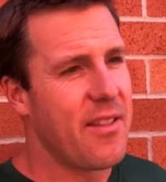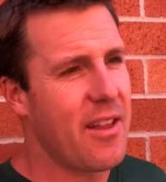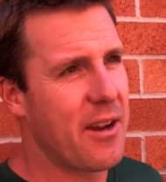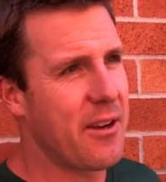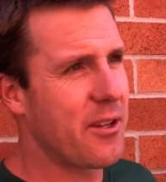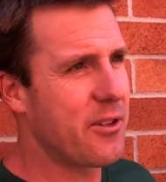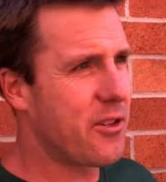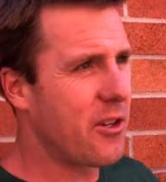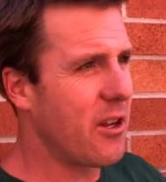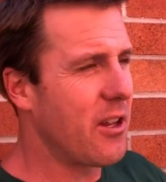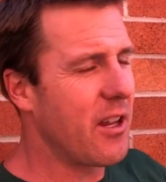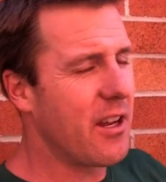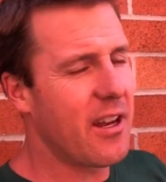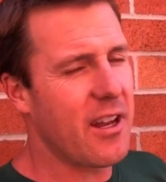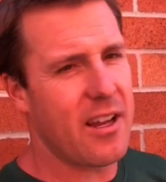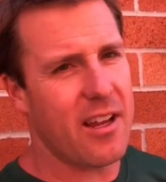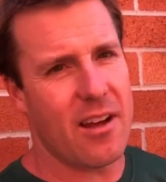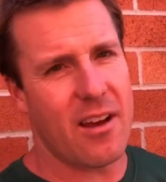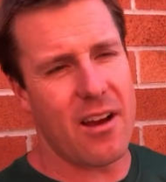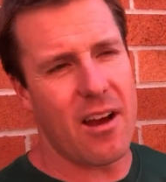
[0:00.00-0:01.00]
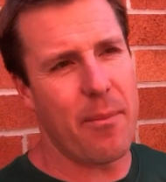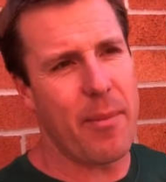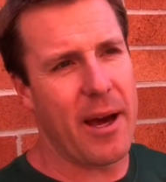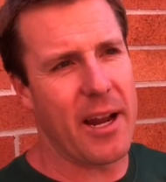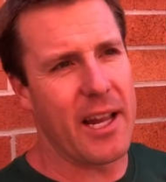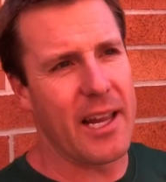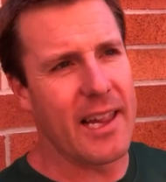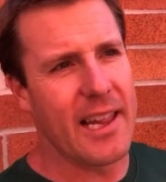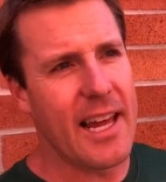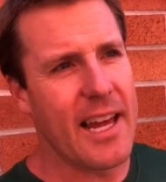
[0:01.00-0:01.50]
not necessarily
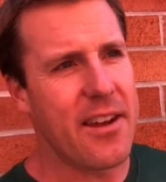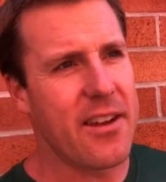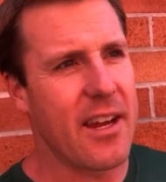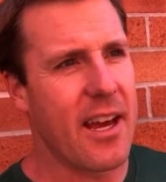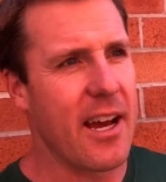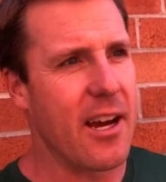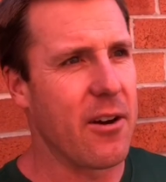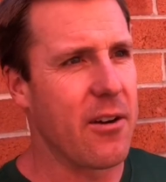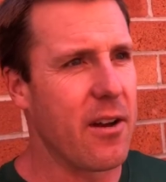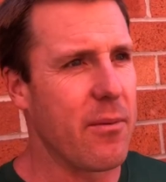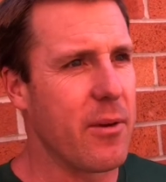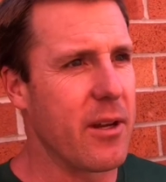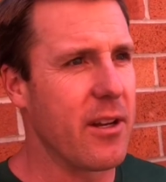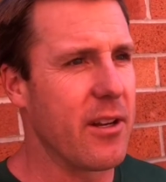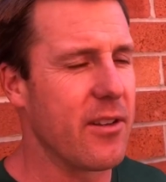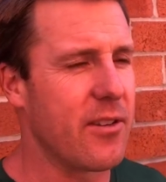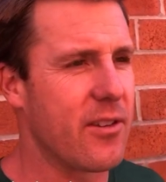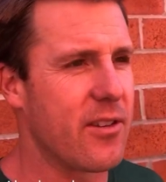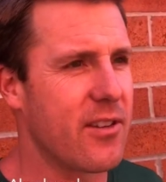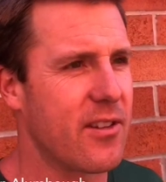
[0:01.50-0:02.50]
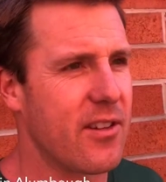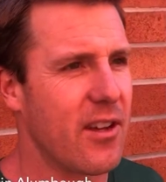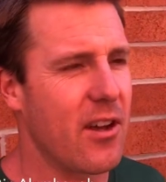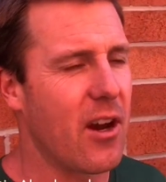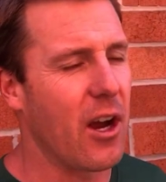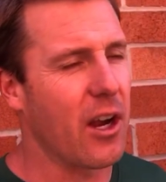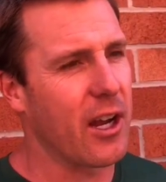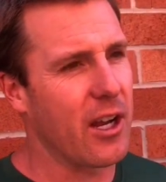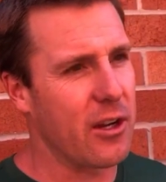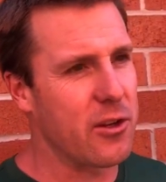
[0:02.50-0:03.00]
about a letdown. I mean, it's
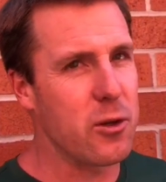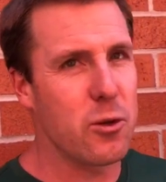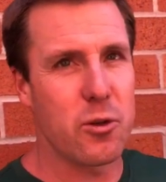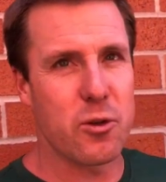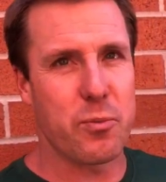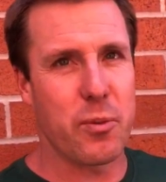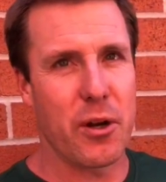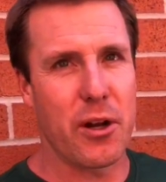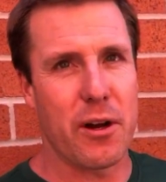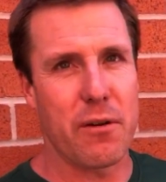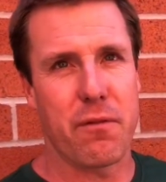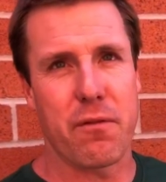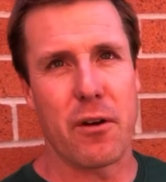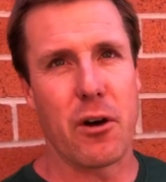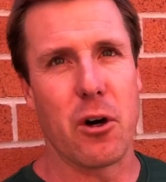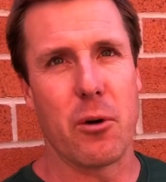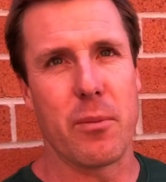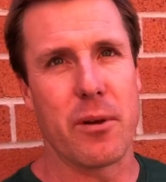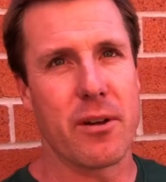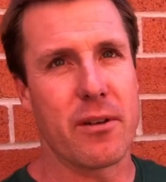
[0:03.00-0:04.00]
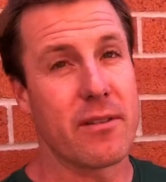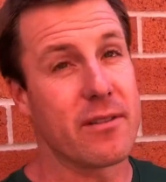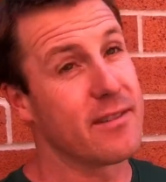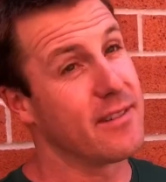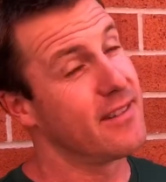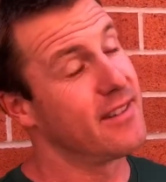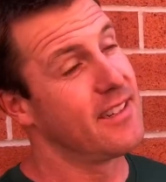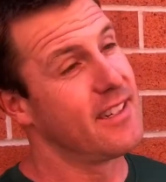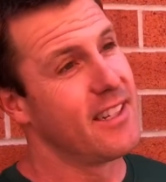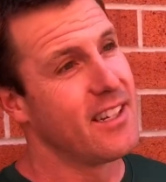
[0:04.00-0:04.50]
all you got to do is put on film, and
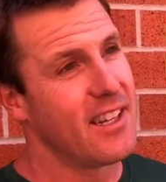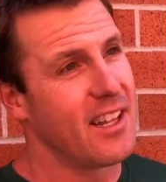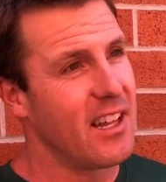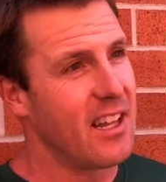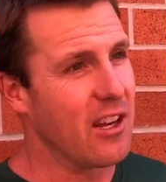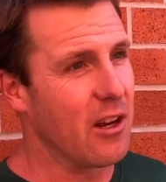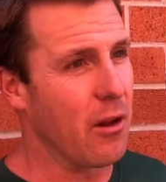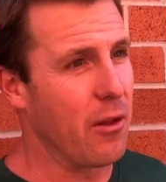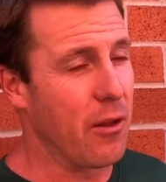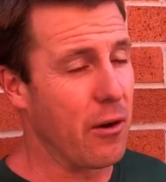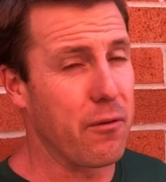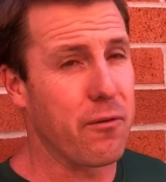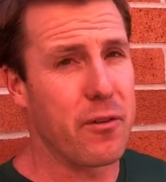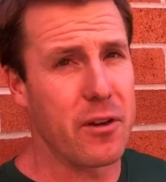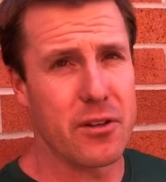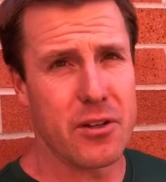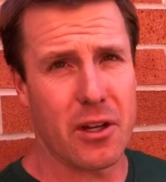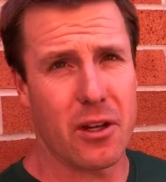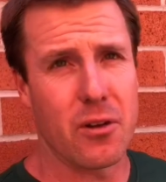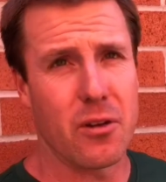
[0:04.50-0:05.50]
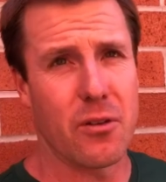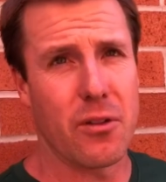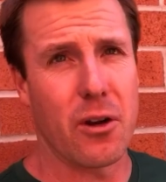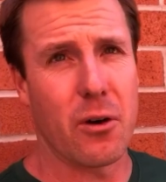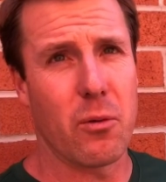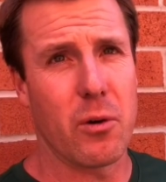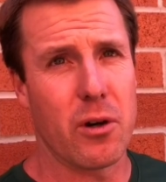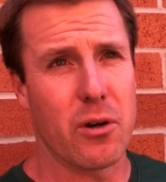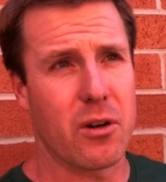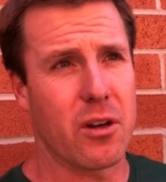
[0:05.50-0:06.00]
you know they're physical and
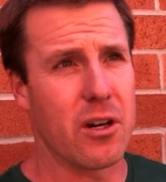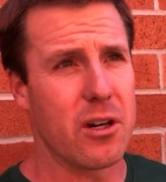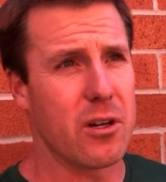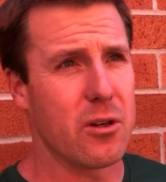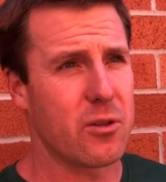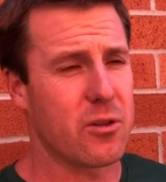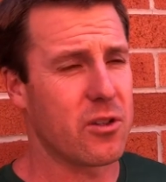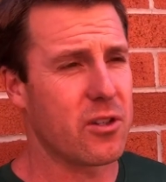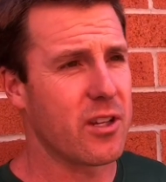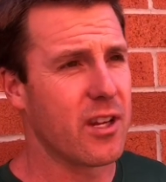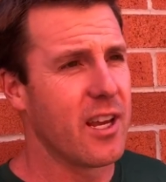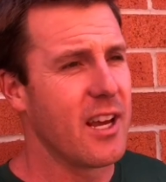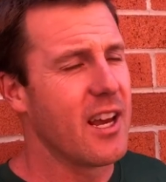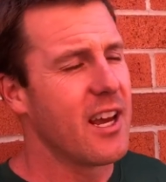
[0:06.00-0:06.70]
they're well coached.